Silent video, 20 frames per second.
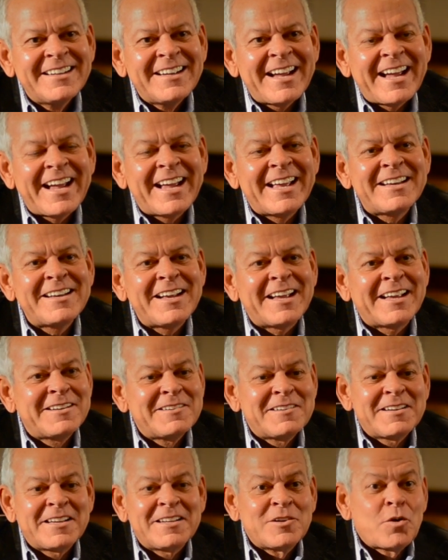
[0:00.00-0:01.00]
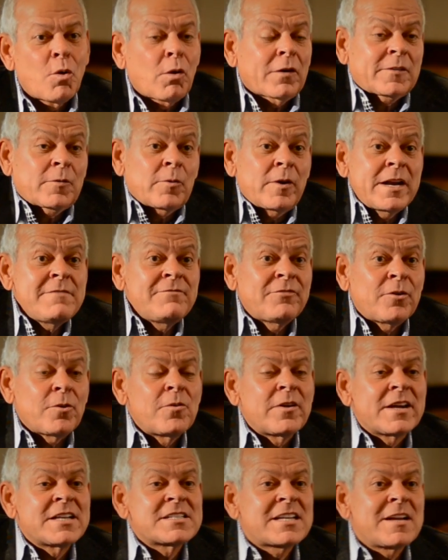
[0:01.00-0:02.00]
And the North Greenville
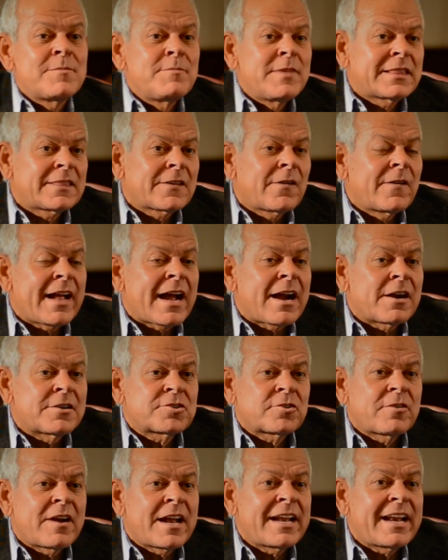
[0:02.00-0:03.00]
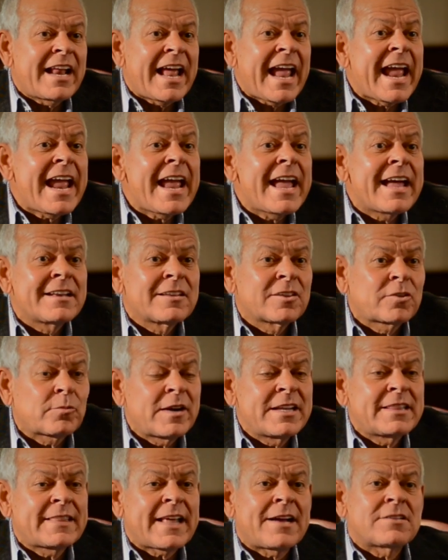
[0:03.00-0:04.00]
is giving me 30 hours credit and
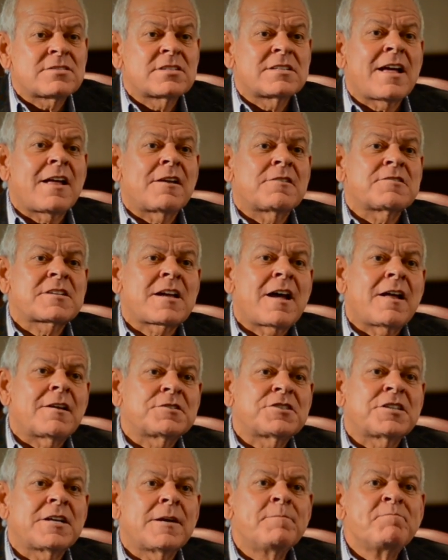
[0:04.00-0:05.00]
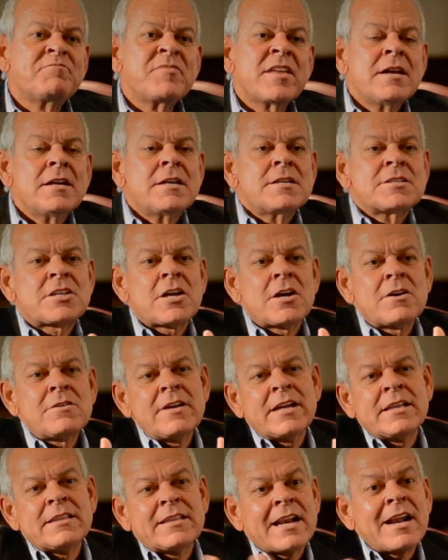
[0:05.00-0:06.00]
$3,000 scholarship. So,
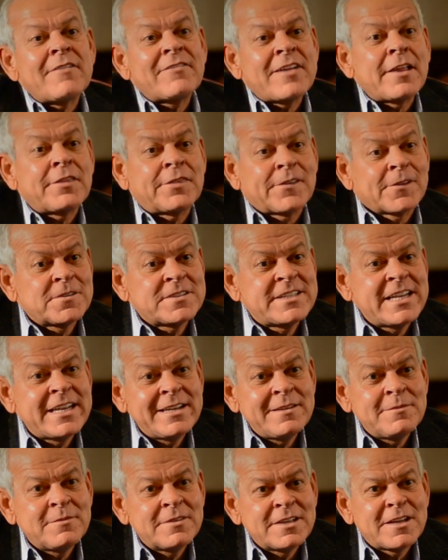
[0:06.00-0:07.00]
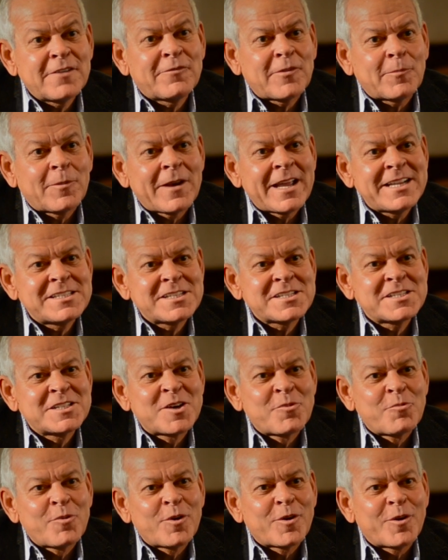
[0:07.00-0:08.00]
and then I've got 13 different places in the
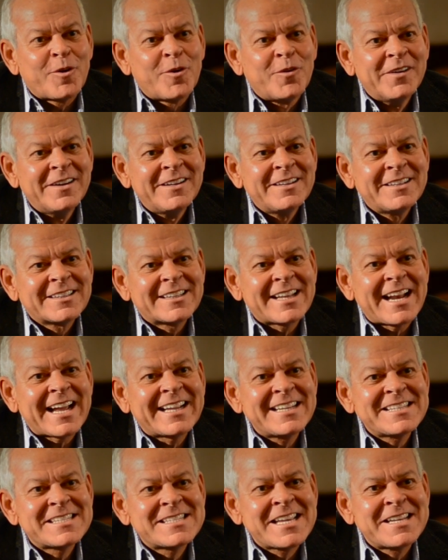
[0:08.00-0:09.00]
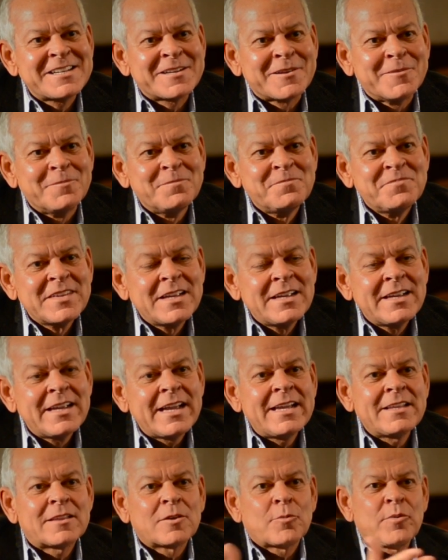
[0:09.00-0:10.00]
world that I can send them,
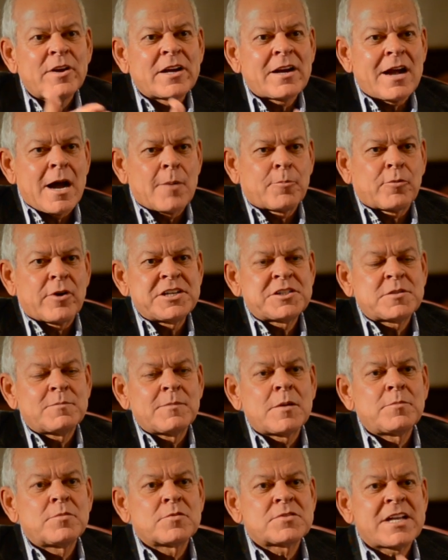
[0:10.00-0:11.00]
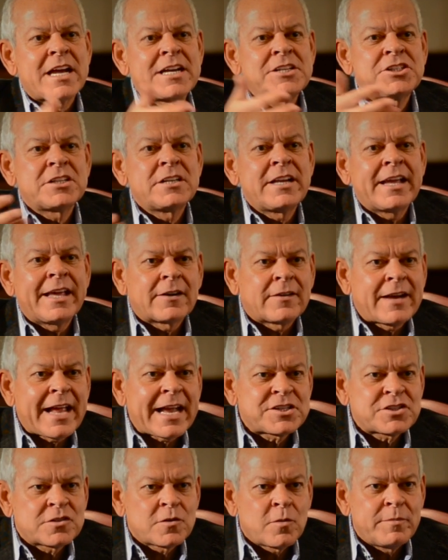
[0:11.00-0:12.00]
either with Operation Mobilization,
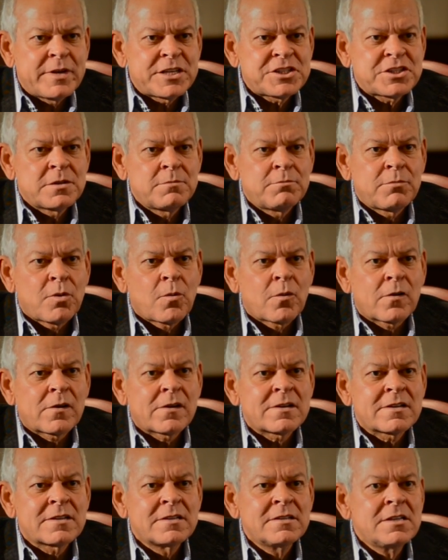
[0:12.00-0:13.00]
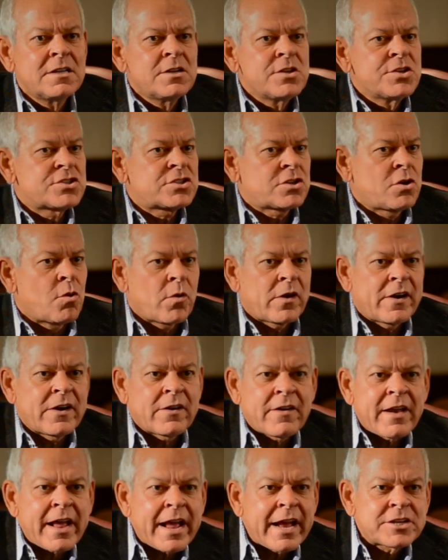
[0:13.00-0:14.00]
International Mission Board, SCORE
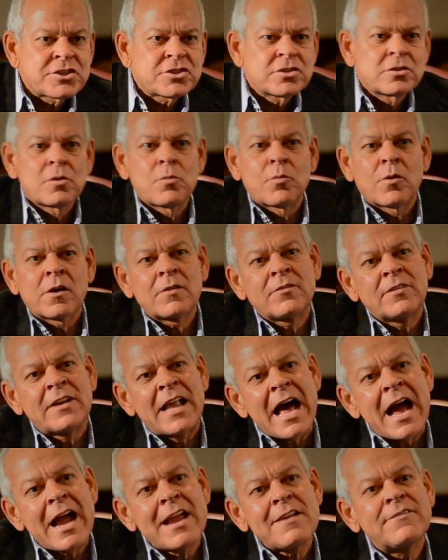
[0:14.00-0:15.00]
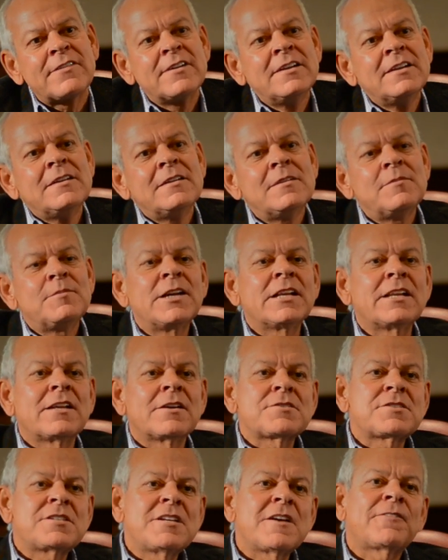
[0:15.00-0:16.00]
International, Word of Life, but
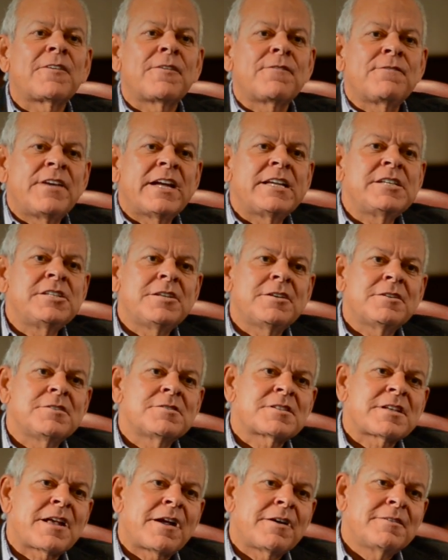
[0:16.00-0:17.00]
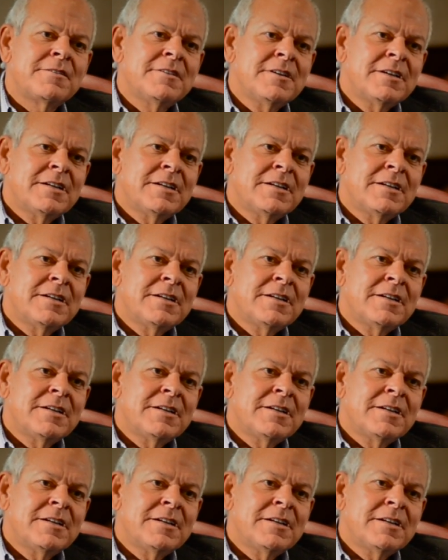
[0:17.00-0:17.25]
there's different venues. So